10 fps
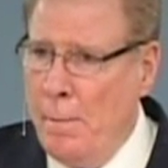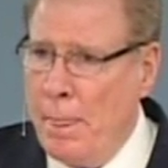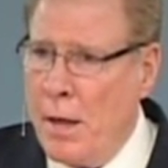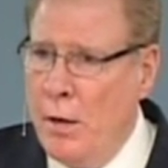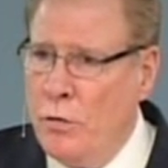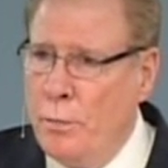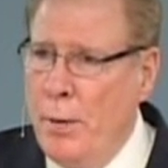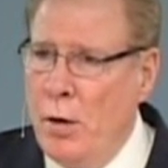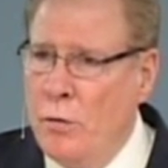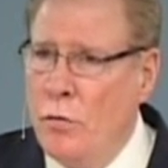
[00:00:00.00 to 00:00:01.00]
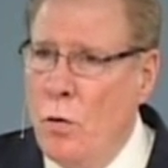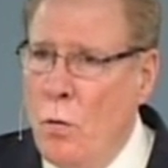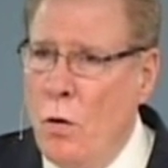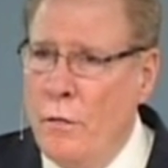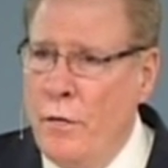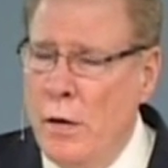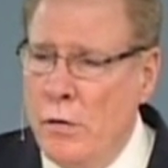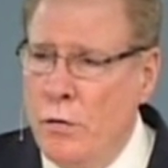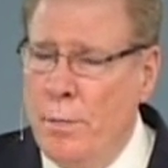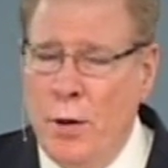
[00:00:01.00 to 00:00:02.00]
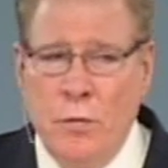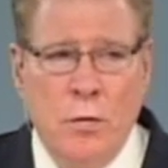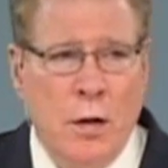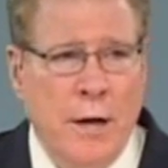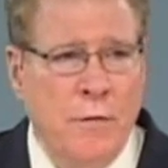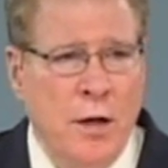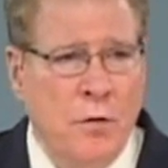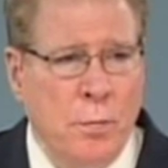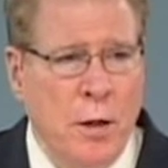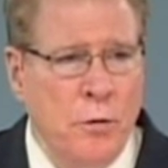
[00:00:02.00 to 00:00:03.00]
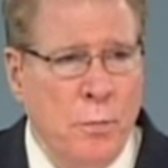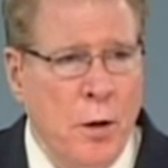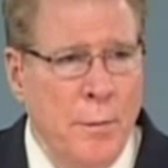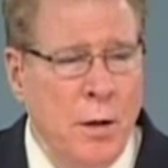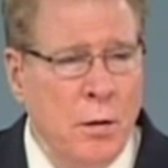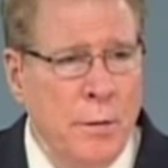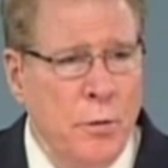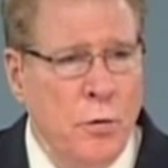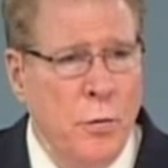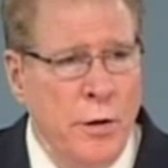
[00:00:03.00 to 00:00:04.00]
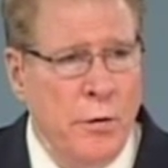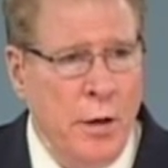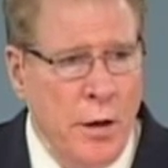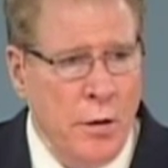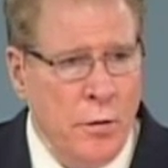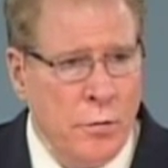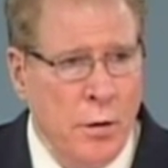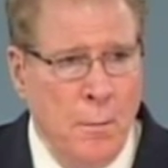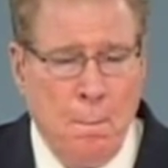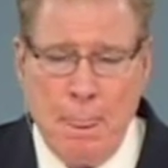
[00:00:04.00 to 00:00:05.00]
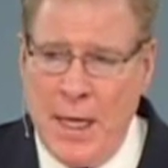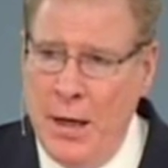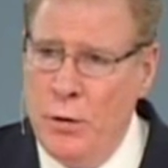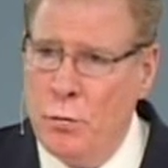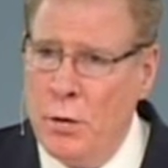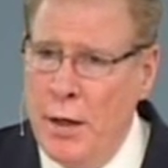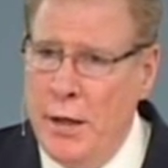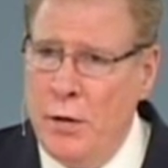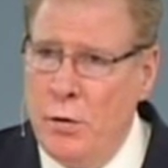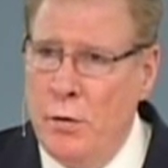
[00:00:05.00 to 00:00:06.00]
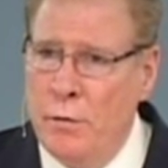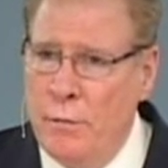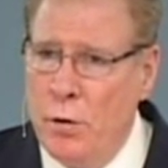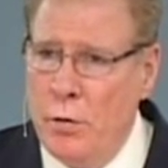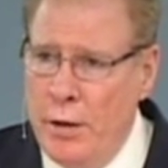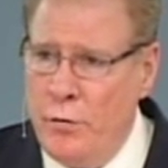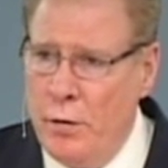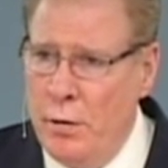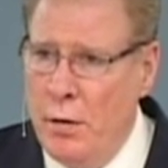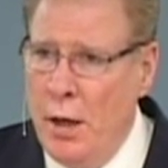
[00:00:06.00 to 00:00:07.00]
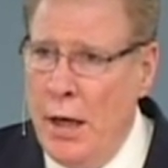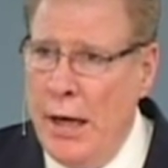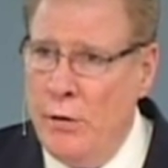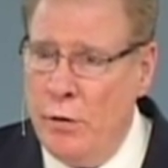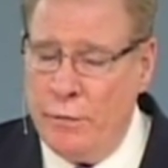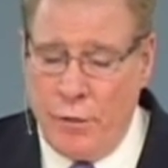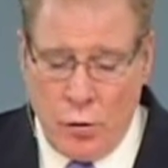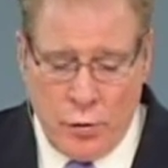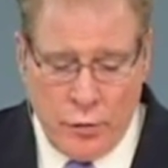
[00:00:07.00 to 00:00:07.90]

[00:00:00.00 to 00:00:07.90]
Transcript: because spiritual warfare, the spiritual life, takes place primarily between your ears and is related to your volition and your focus